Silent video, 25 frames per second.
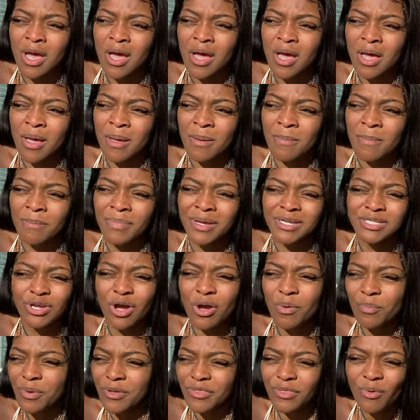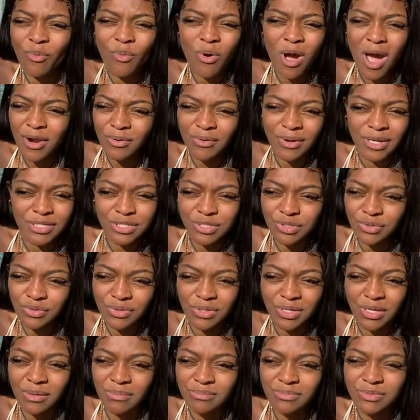But don't put the water into
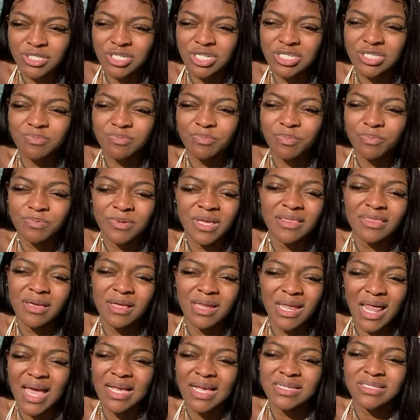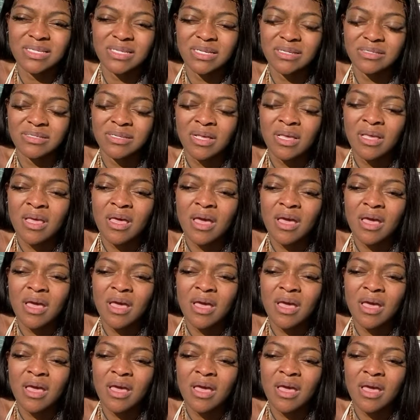them. Just get the glasses.